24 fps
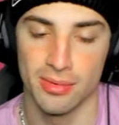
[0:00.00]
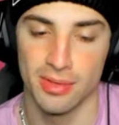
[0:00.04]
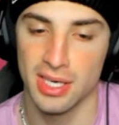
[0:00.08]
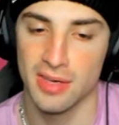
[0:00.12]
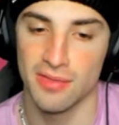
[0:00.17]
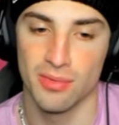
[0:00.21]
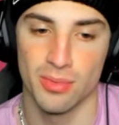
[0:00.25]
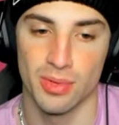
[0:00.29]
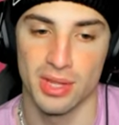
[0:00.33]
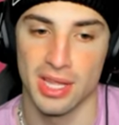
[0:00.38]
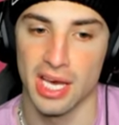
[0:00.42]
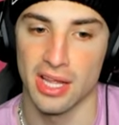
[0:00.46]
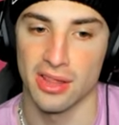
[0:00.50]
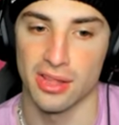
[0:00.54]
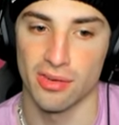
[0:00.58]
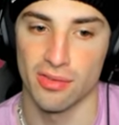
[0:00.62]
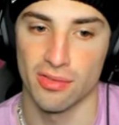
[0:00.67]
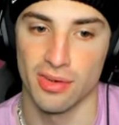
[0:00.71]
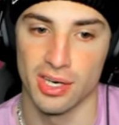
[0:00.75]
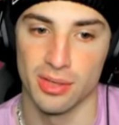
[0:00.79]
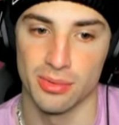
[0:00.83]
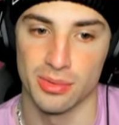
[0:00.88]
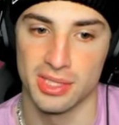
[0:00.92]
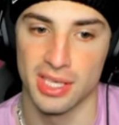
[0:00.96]
even without the
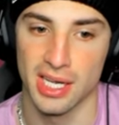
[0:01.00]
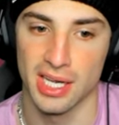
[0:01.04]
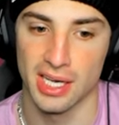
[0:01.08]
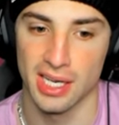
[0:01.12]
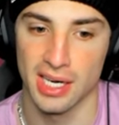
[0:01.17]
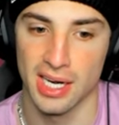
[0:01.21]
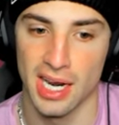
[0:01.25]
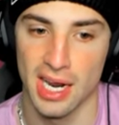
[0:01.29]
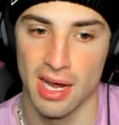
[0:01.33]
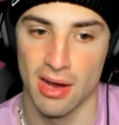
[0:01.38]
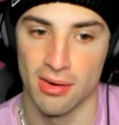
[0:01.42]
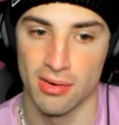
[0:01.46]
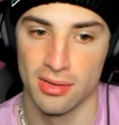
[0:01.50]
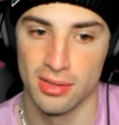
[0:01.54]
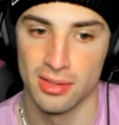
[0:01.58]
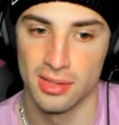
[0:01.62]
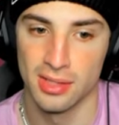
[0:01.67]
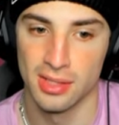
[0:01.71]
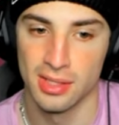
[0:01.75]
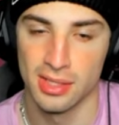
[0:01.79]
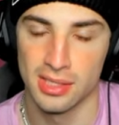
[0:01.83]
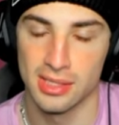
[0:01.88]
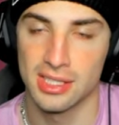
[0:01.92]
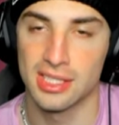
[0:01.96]
crit, it was taking it out.
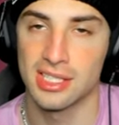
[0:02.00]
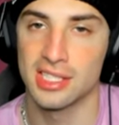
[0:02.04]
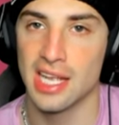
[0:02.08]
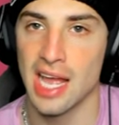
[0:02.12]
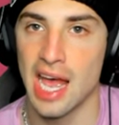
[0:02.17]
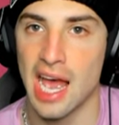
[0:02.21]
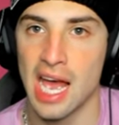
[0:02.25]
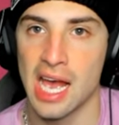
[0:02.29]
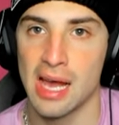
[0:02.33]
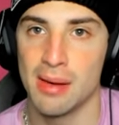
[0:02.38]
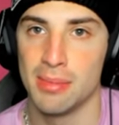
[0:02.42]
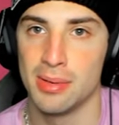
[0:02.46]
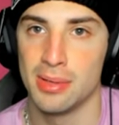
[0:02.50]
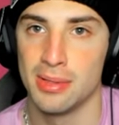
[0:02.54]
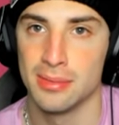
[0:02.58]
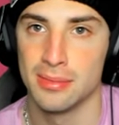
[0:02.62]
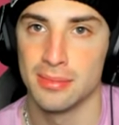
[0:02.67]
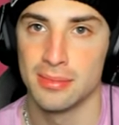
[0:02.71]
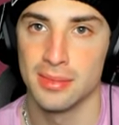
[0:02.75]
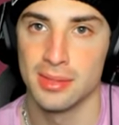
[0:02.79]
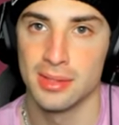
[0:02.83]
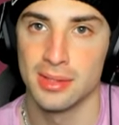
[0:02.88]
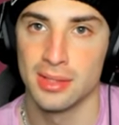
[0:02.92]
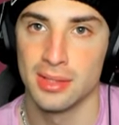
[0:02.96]
Stab.
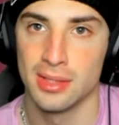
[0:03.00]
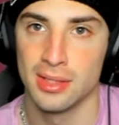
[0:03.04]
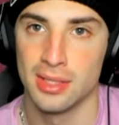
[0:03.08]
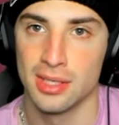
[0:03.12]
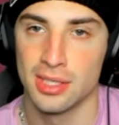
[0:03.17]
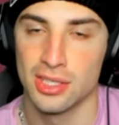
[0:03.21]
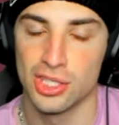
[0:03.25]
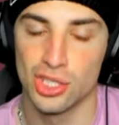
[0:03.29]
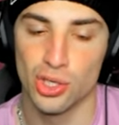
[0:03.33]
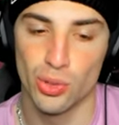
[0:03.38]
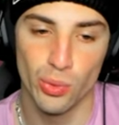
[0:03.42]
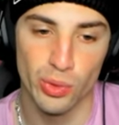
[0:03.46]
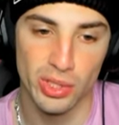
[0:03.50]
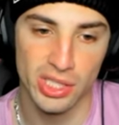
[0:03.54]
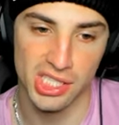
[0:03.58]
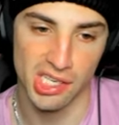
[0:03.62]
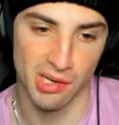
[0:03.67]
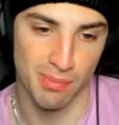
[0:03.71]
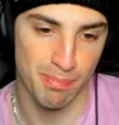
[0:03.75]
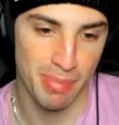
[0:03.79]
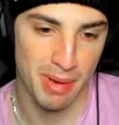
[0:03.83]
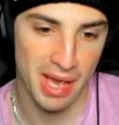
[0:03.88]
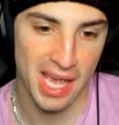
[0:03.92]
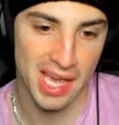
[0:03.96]
Choice
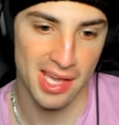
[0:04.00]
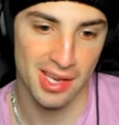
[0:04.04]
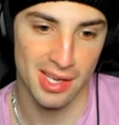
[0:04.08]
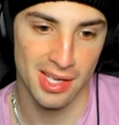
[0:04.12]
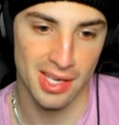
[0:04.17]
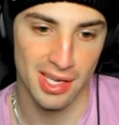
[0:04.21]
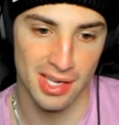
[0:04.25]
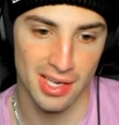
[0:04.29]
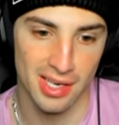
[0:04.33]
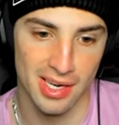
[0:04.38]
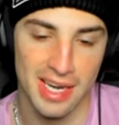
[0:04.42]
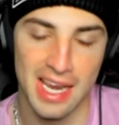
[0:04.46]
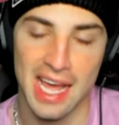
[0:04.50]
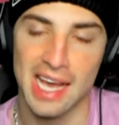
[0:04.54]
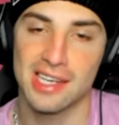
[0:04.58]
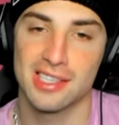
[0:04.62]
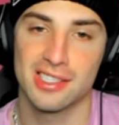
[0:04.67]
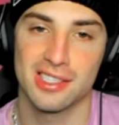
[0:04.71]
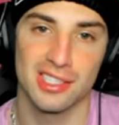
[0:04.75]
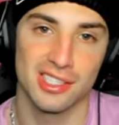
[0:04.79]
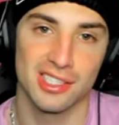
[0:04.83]
Bandit. Next to